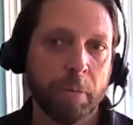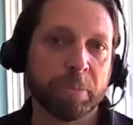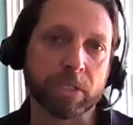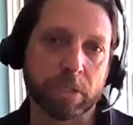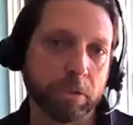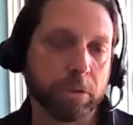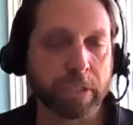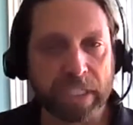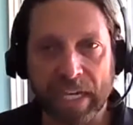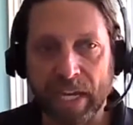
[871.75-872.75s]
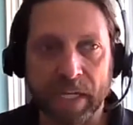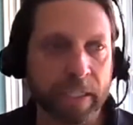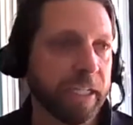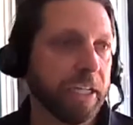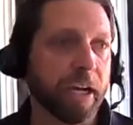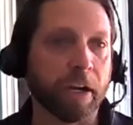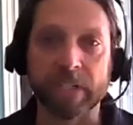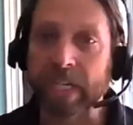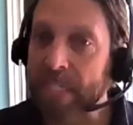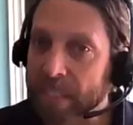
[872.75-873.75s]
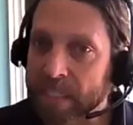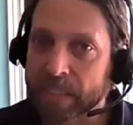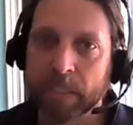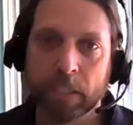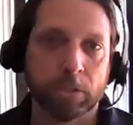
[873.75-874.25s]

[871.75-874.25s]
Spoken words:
but still looking at our data,